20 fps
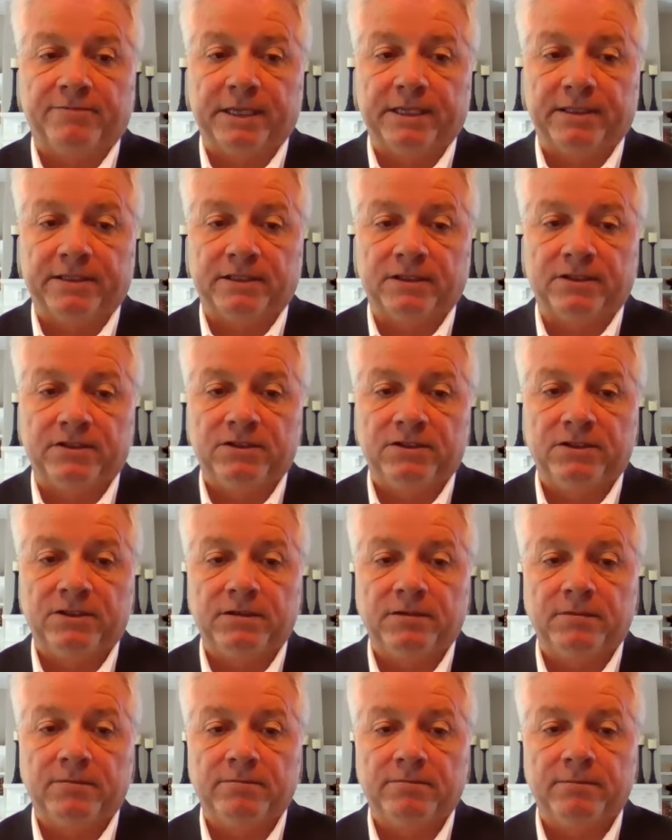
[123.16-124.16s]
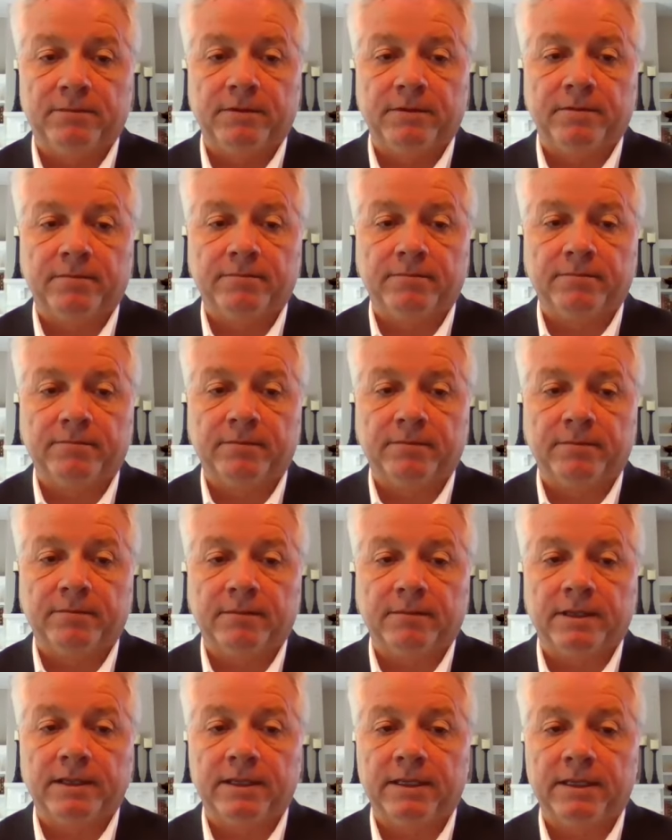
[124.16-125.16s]
message
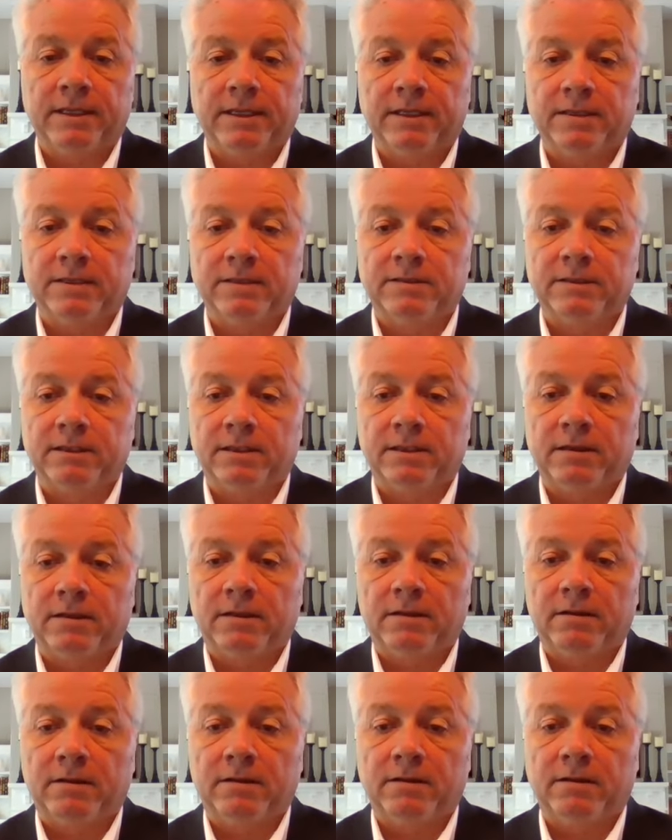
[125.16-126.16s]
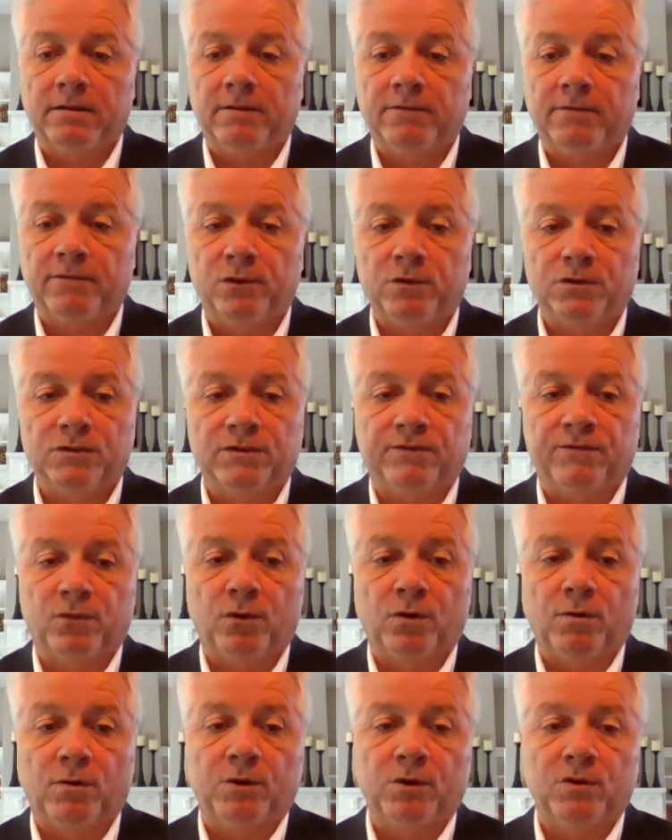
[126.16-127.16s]
is first and
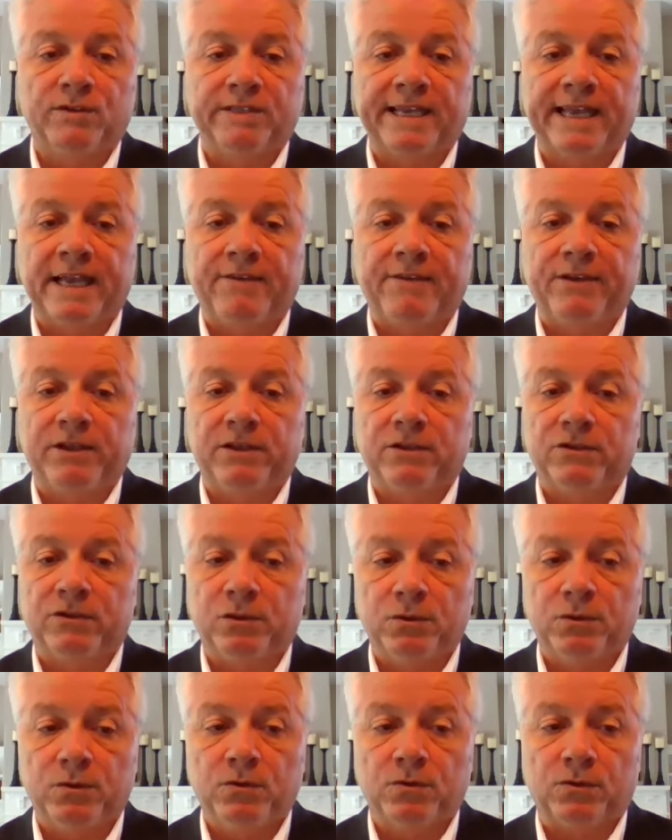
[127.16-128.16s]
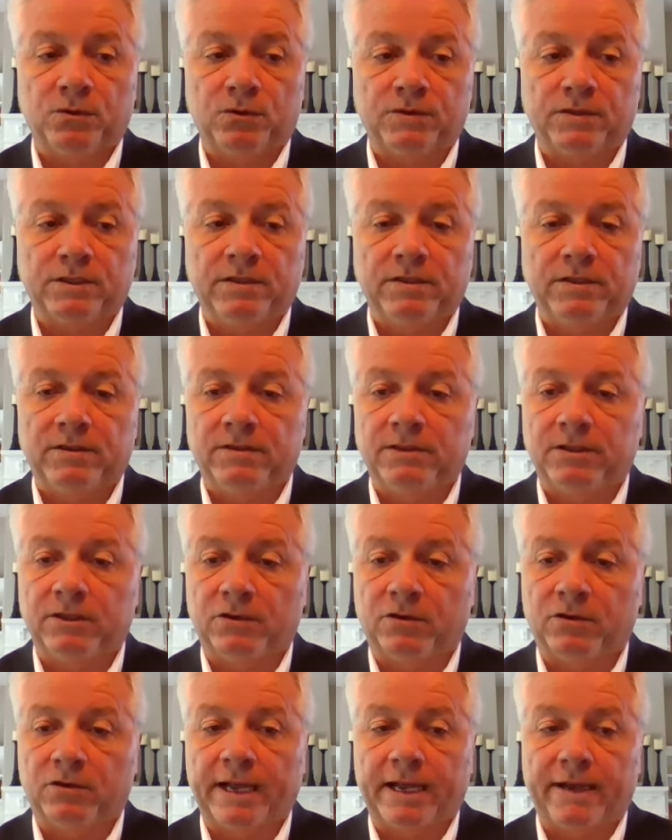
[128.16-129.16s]
foremost having the tools to
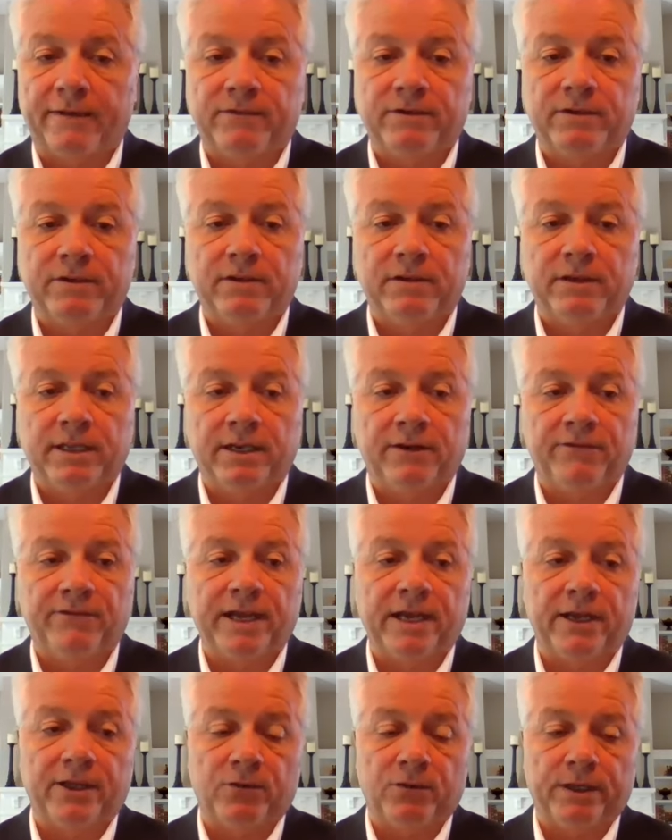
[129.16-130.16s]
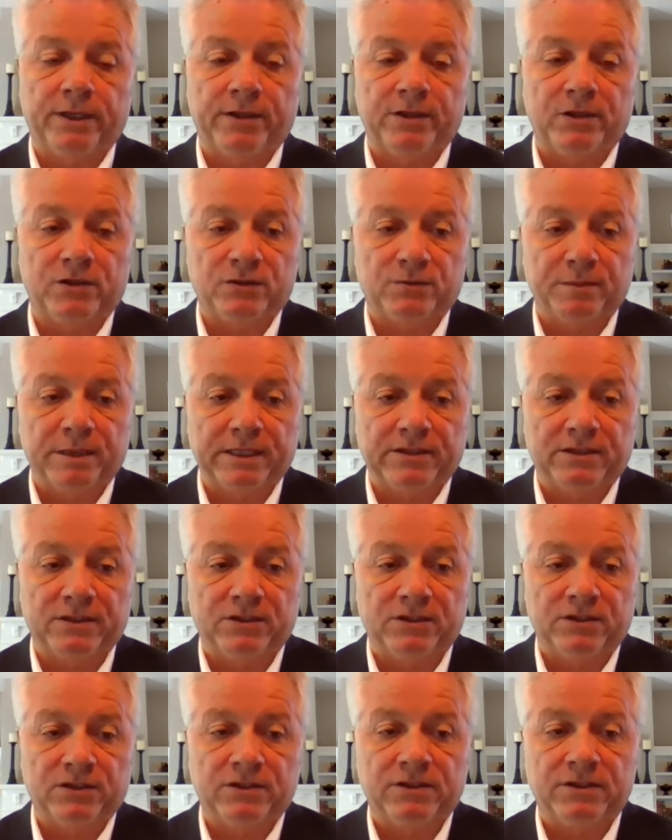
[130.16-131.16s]
craft and evaluate those
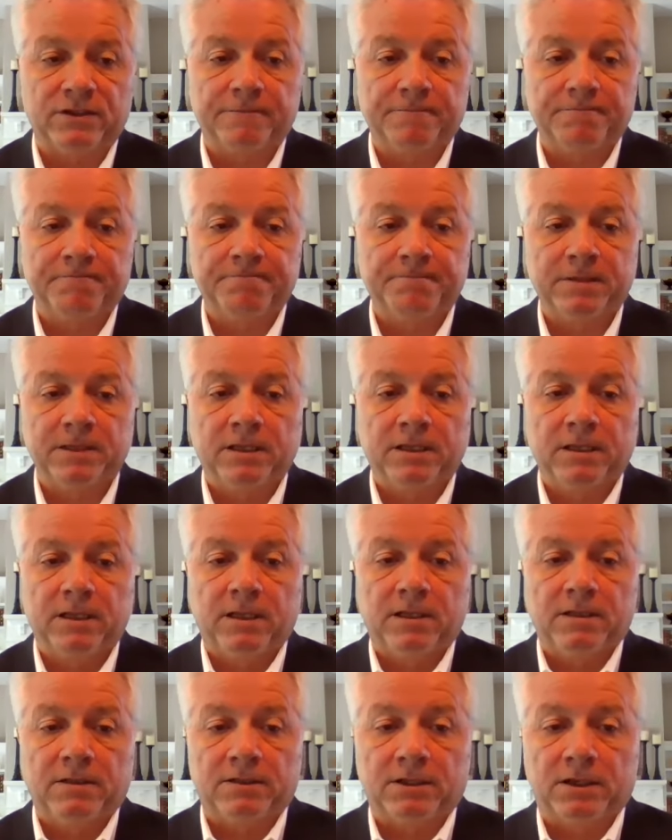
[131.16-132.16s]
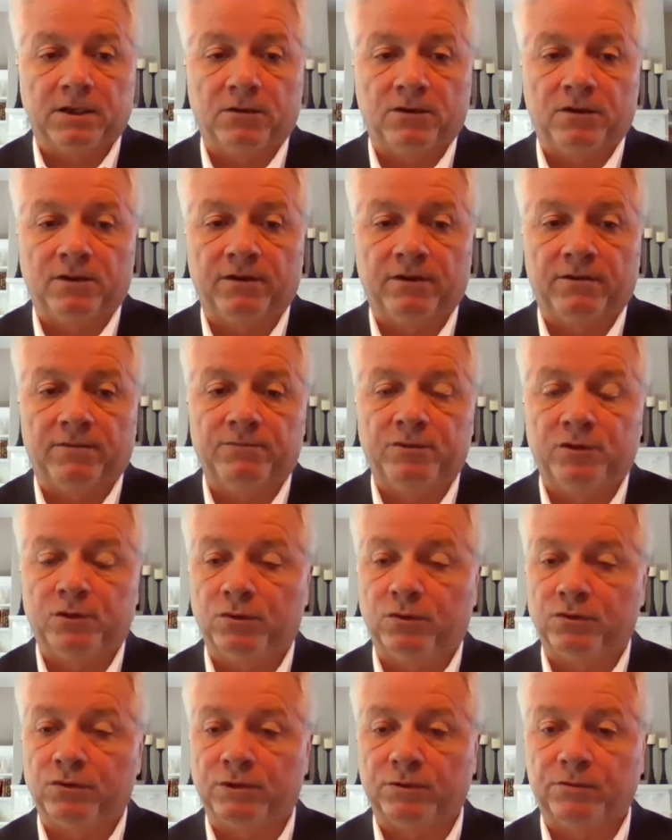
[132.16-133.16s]
messages. So the
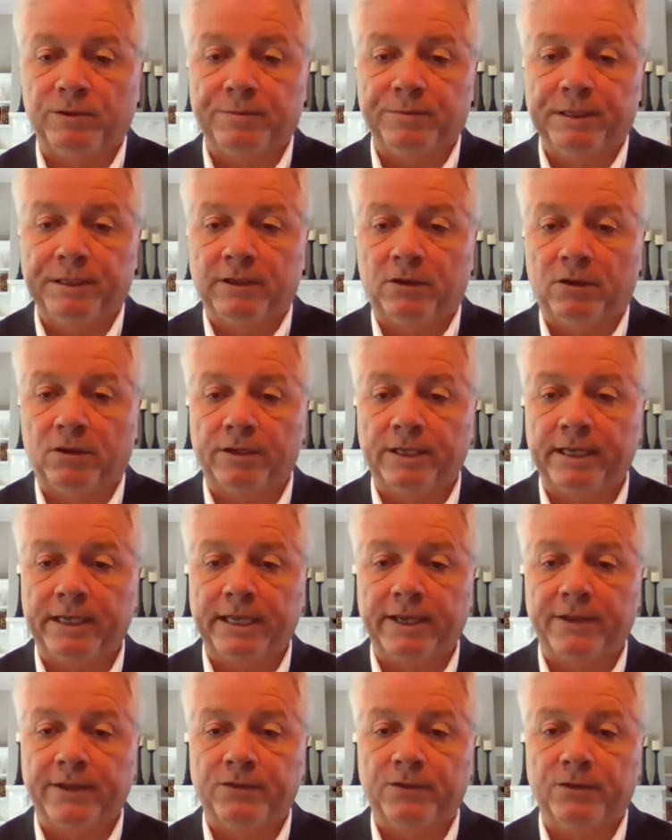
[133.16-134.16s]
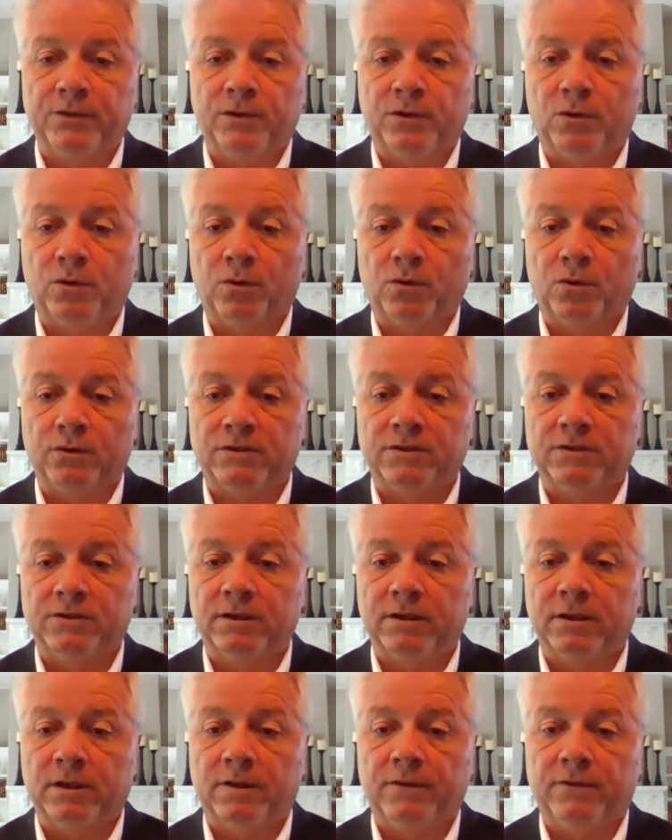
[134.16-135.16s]
tools that we've been looking at through the course
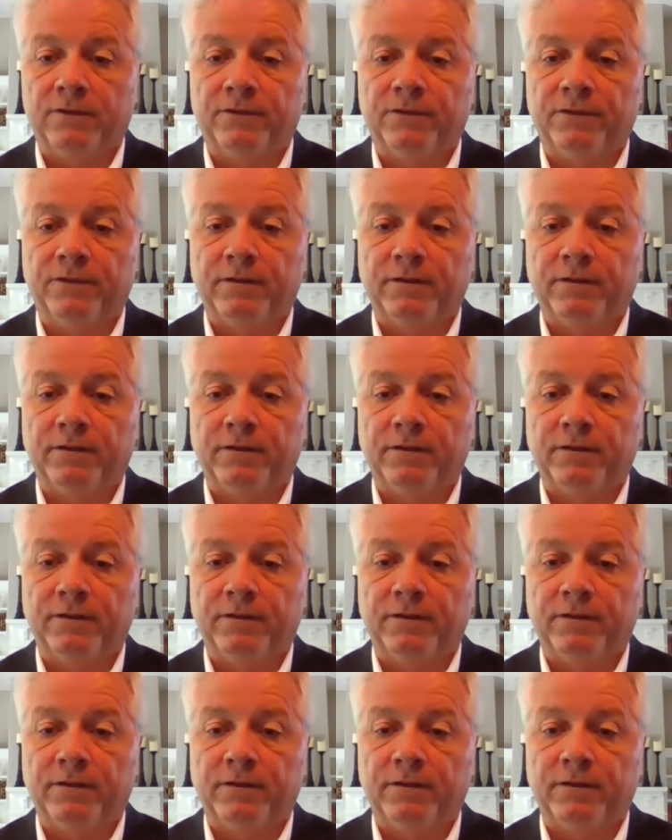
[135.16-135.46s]
of